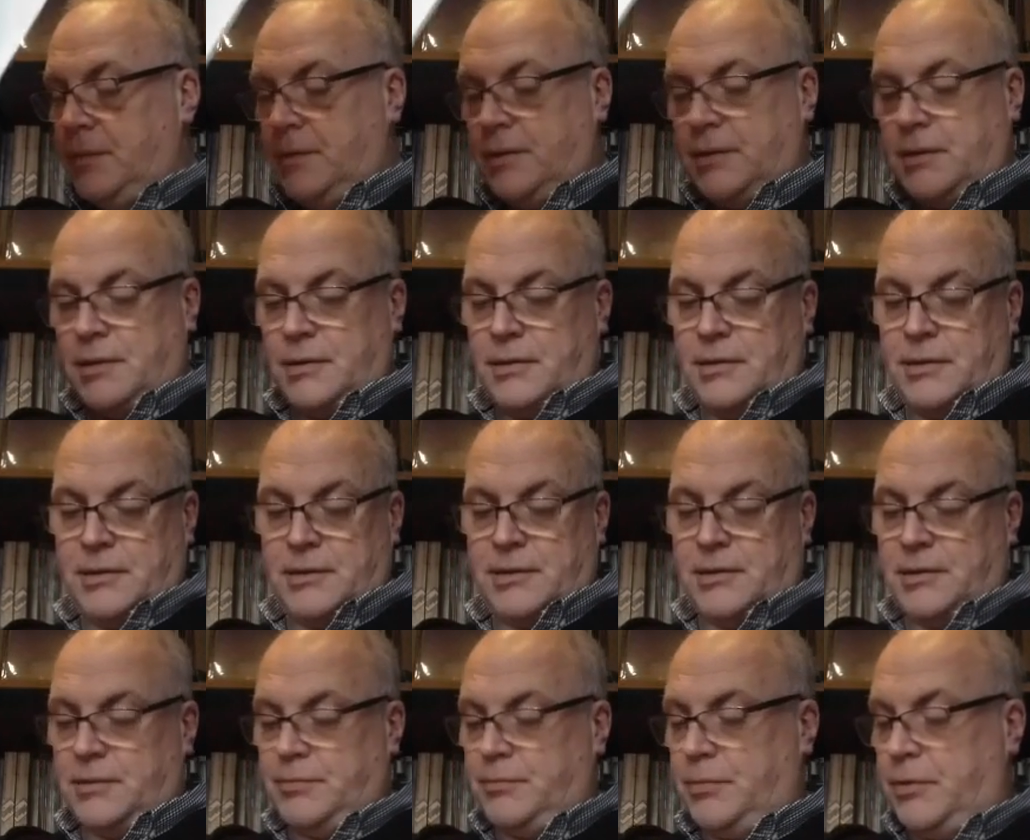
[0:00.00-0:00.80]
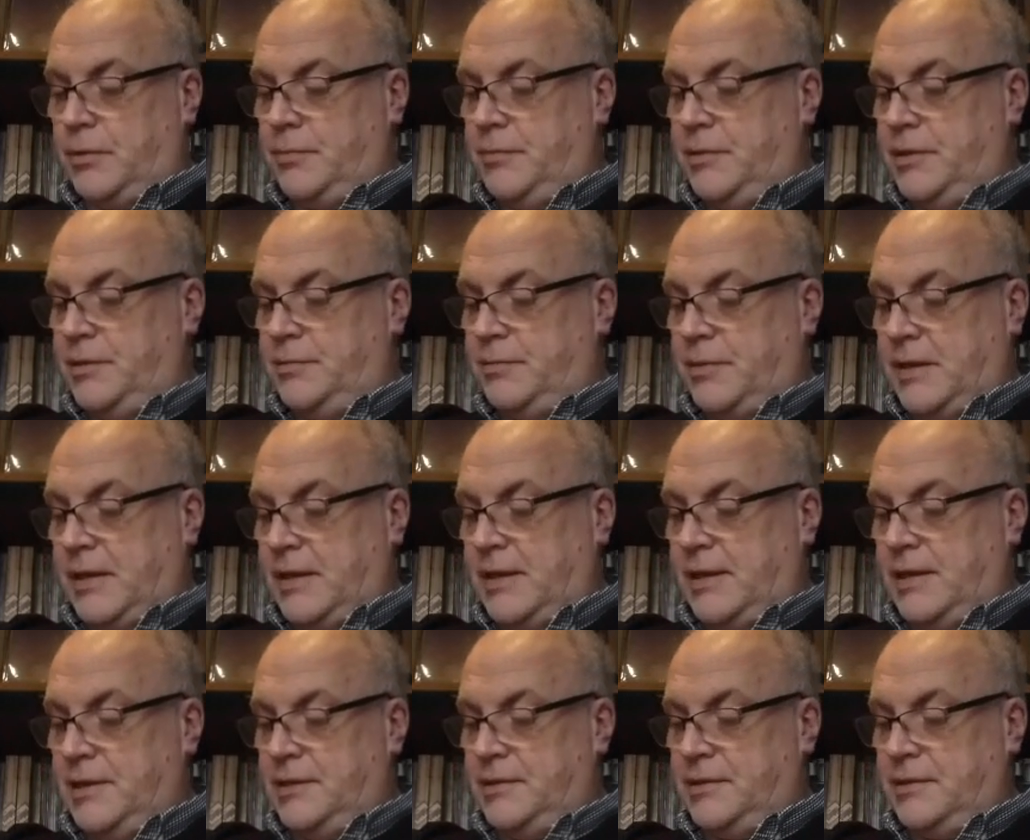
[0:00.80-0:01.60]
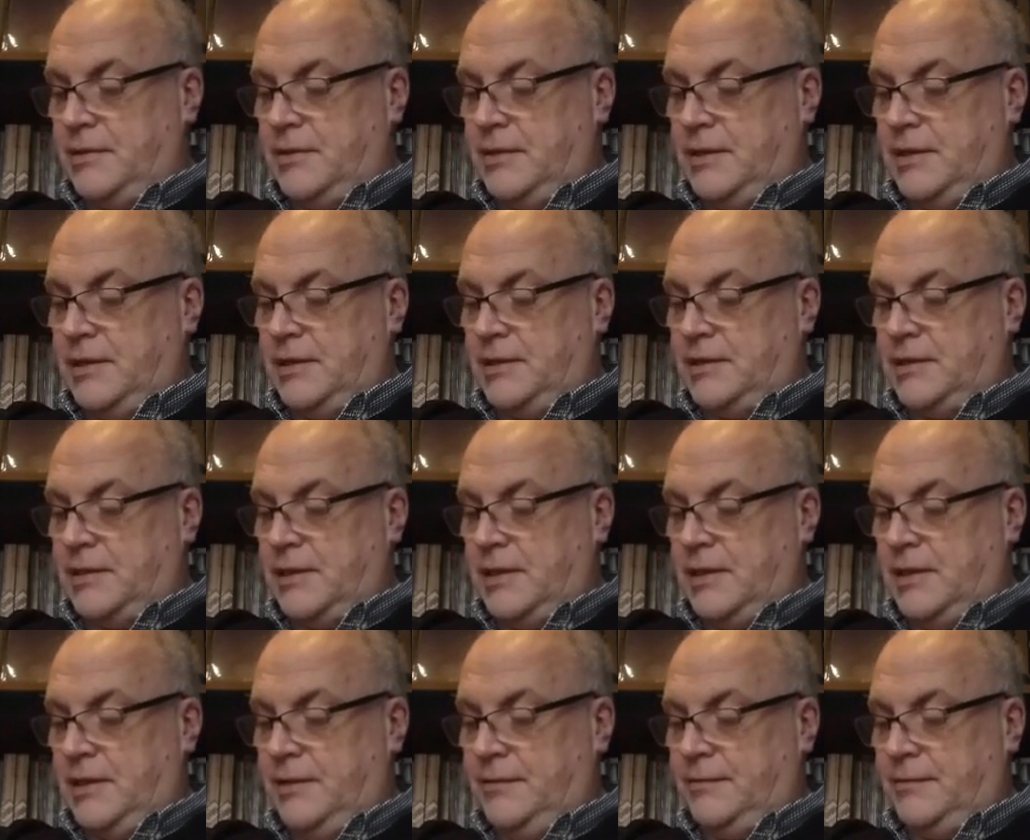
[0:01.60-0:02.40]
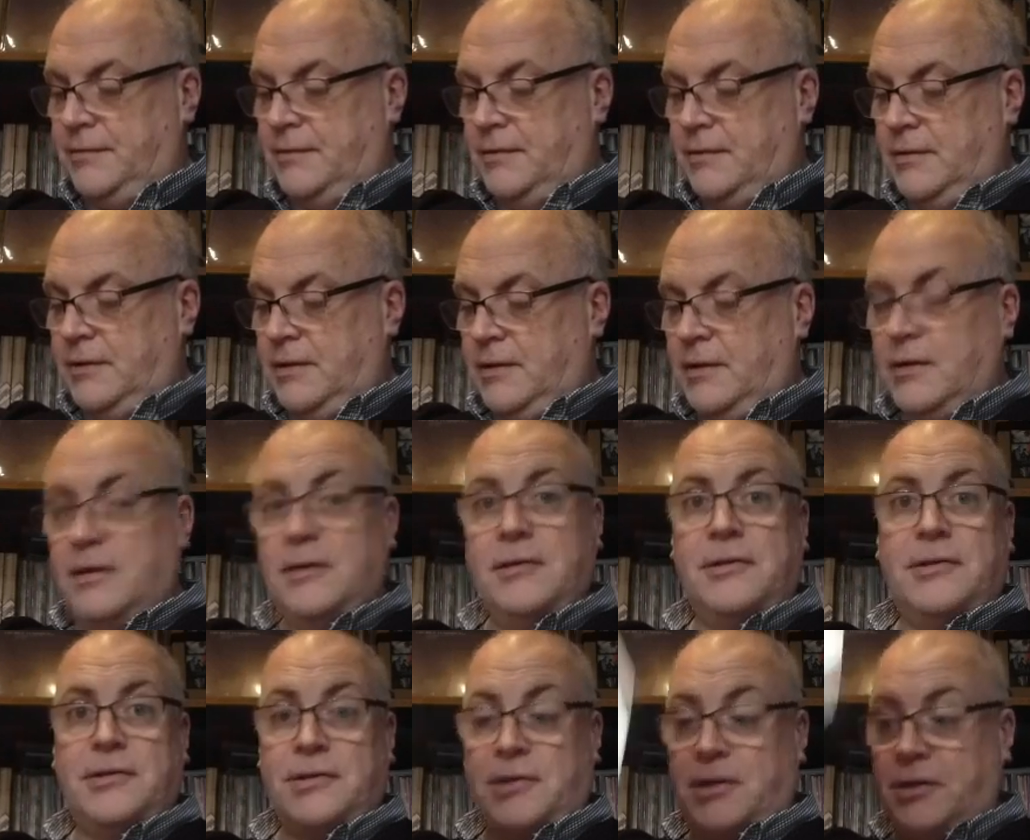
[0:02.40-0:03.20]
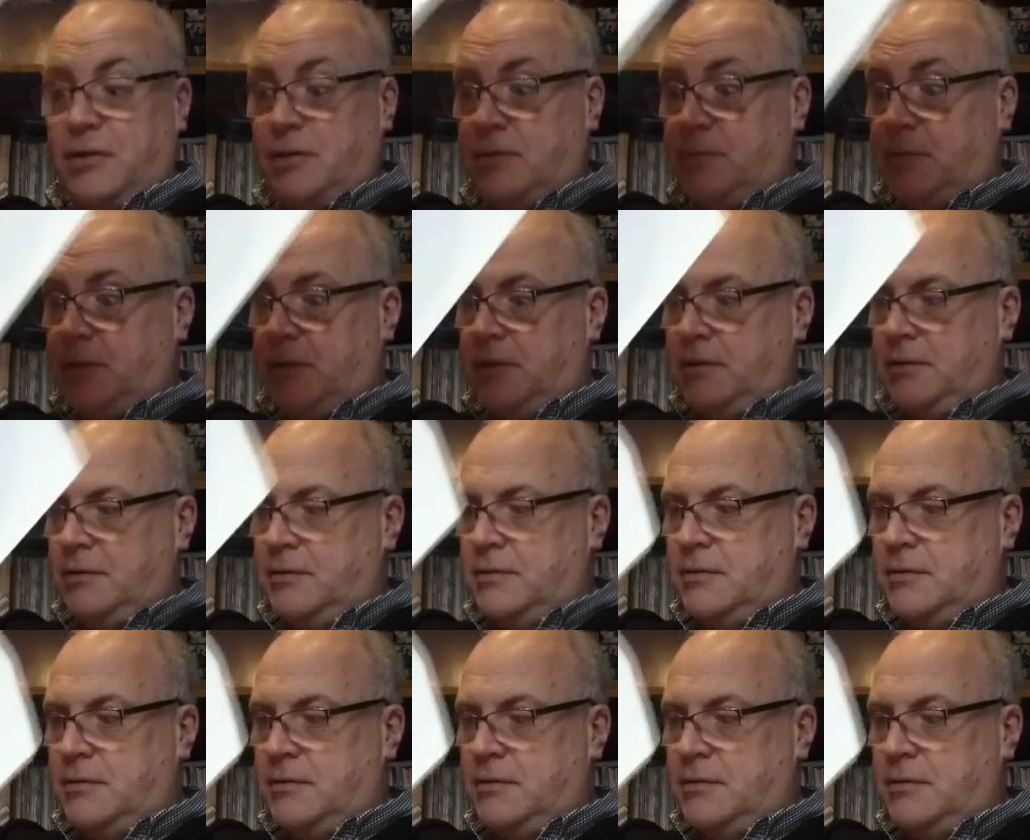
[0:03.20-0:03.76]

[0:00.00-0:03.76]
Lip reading: So let's just pop this back inside its sleeve. Excuse me.